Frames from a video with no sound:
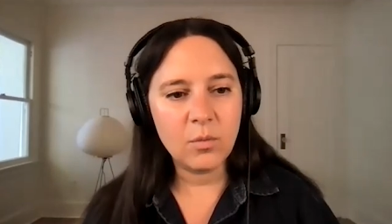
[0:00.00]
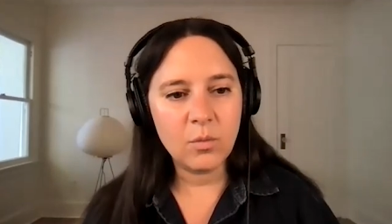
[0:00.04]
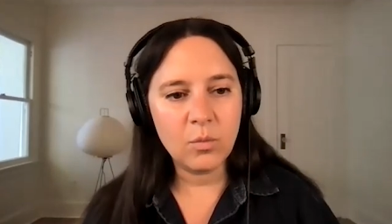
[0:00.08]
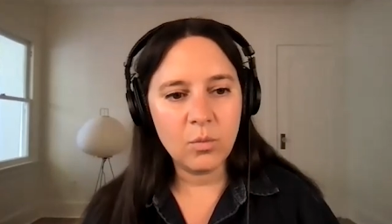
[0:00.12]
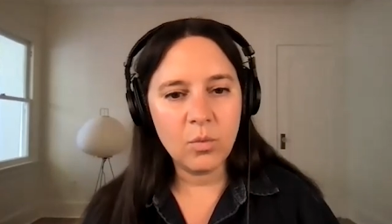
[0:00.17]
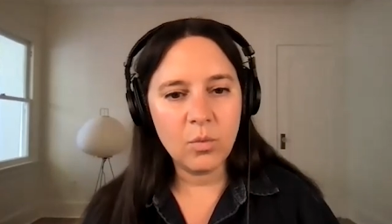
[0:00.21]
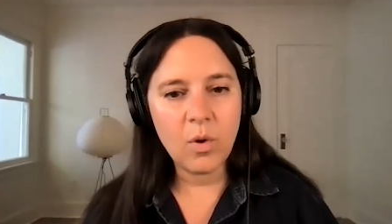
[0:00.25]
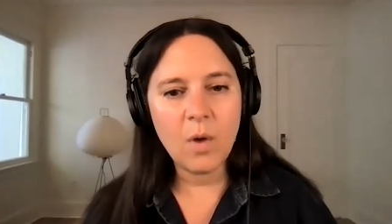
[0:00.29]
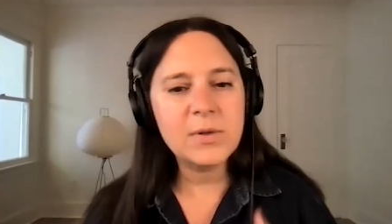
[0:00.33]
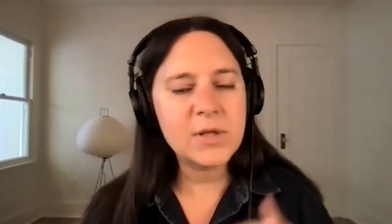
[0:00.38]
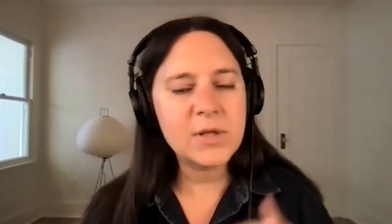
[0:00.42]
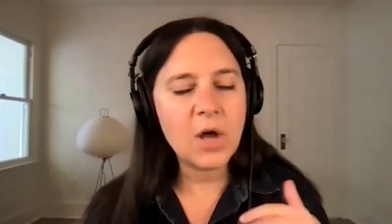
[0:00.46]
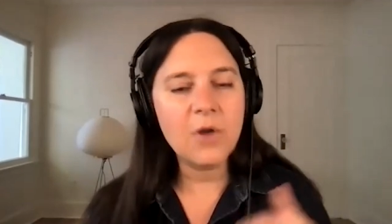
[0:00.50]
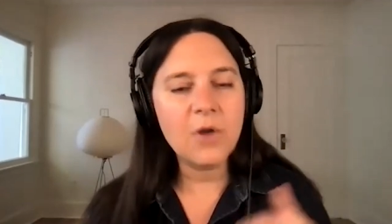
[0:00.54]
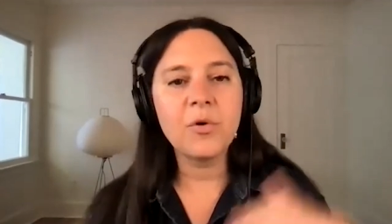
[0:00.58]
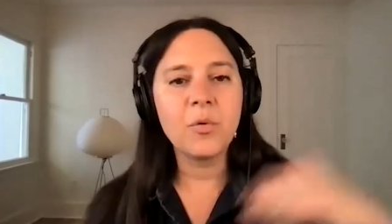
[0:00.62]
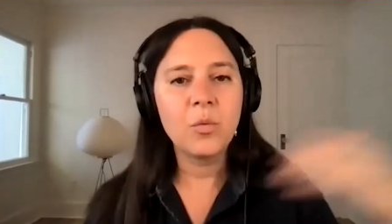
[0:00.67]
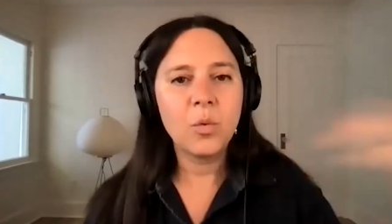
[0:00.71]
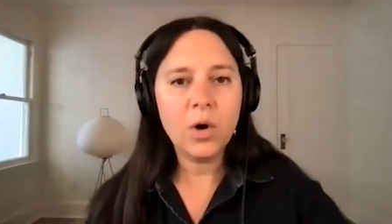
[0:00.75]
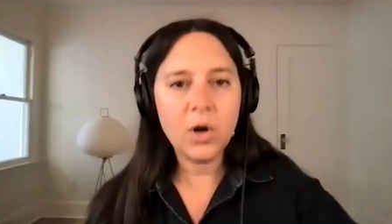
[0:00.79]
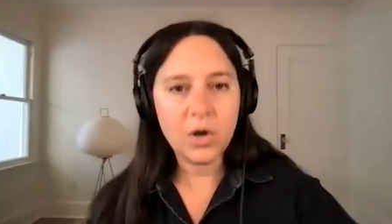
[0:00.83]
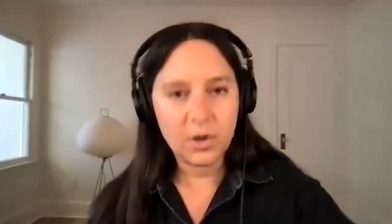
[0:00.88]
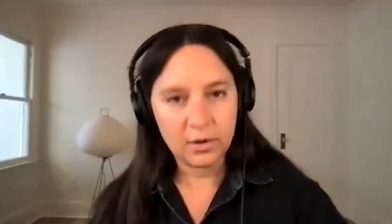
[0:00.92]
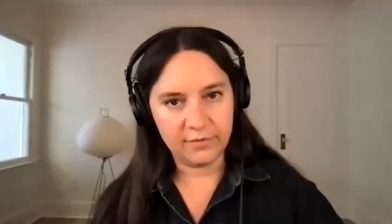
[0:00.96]
what was all the
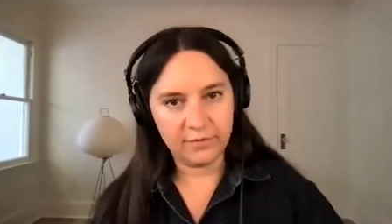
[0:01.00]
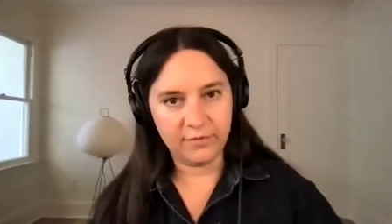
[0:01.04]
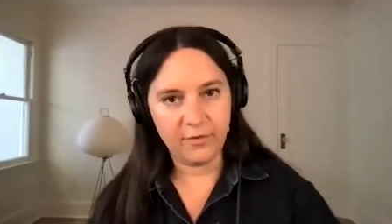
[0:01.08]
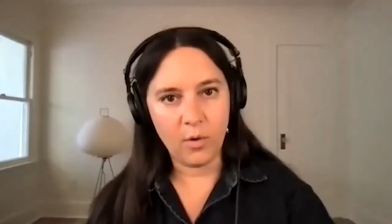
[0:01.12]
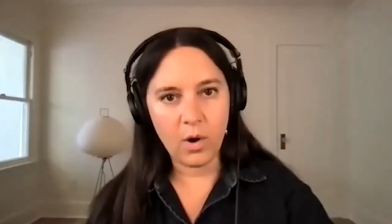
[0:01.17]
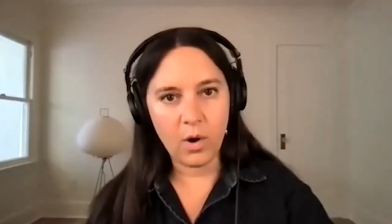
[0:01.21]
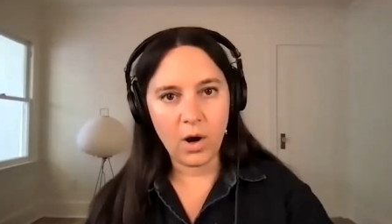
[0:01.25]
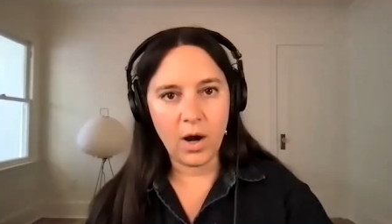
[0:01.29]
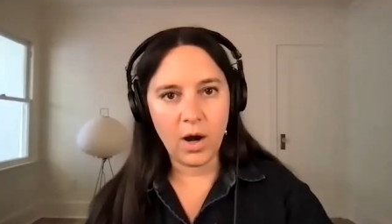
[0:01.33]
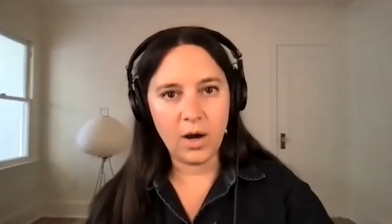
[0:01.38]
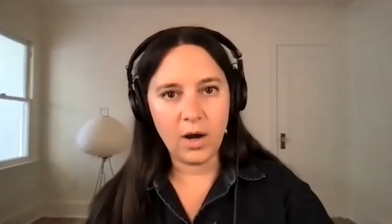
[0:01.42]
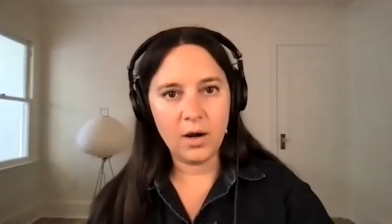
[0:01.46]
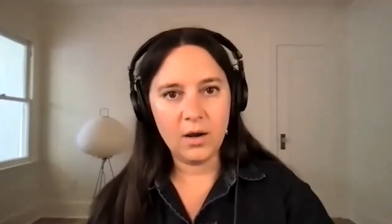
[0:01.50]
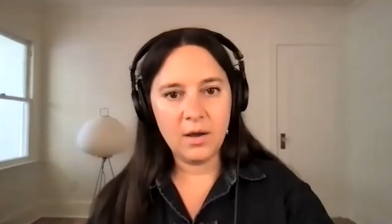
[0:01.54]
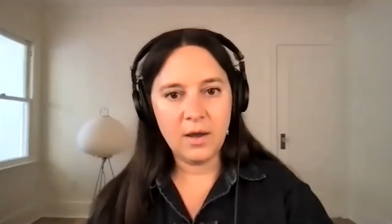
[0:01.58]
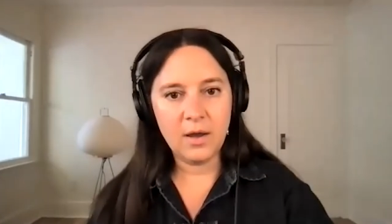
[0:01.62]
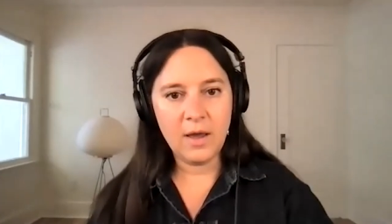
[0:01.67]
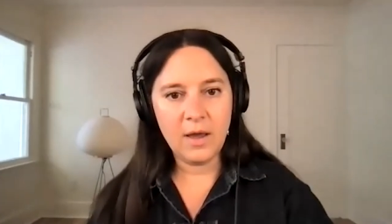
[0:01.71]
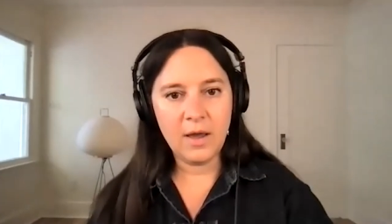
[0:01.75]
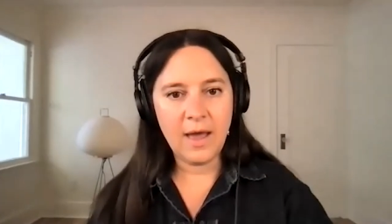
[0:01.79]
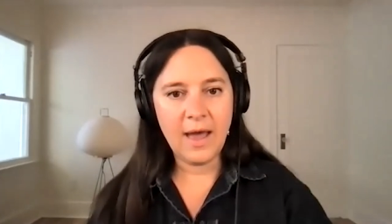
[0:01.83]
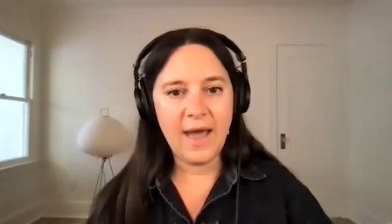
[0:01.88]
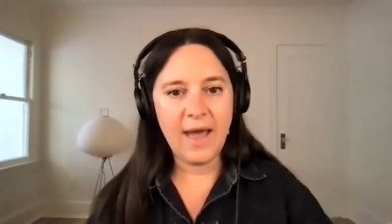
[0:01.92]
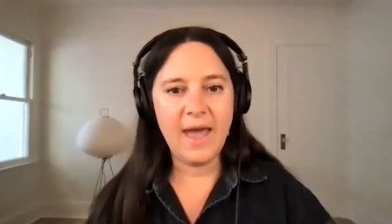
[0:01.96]
work for?
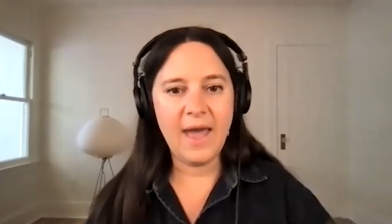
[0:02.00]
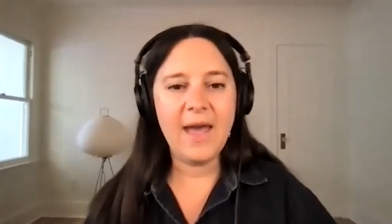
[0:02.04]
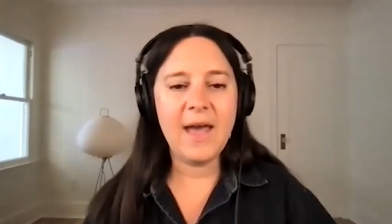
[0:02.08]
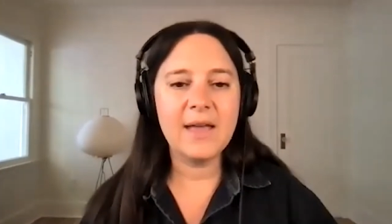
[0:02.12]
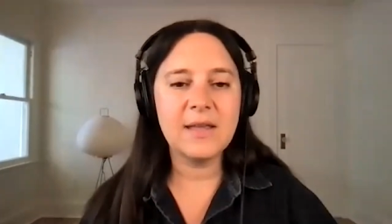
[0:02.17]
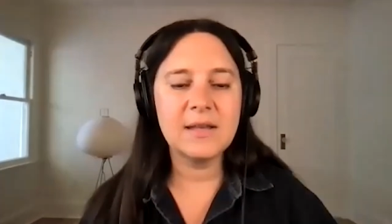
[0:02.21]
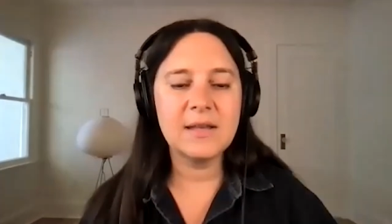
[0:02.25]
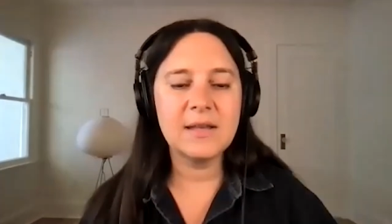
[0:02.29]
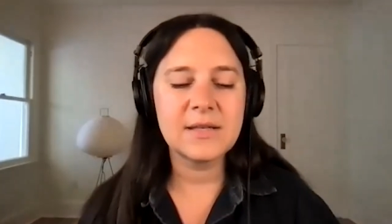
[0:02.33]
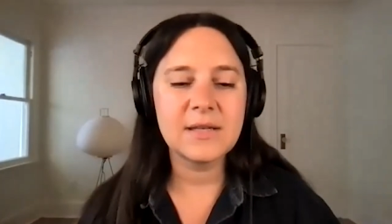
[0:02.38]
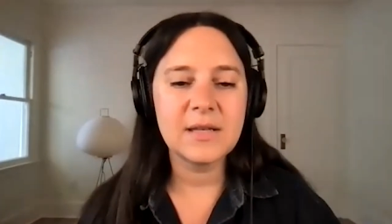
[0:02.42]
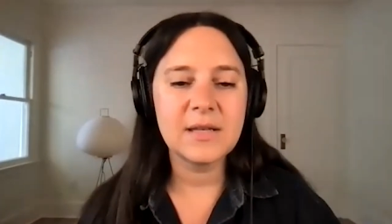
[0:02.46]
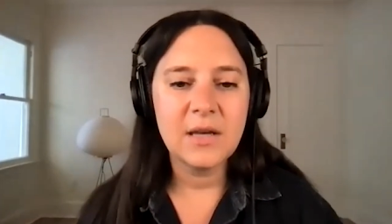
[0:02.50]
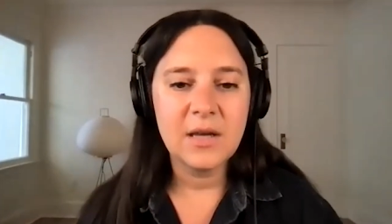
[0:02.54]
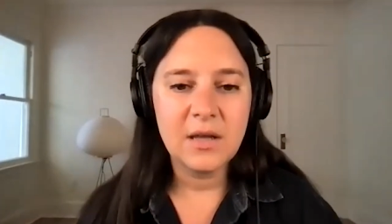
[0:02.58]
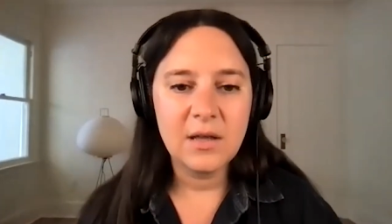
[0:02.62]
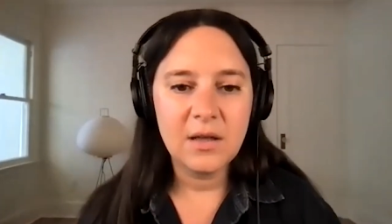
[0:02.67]
And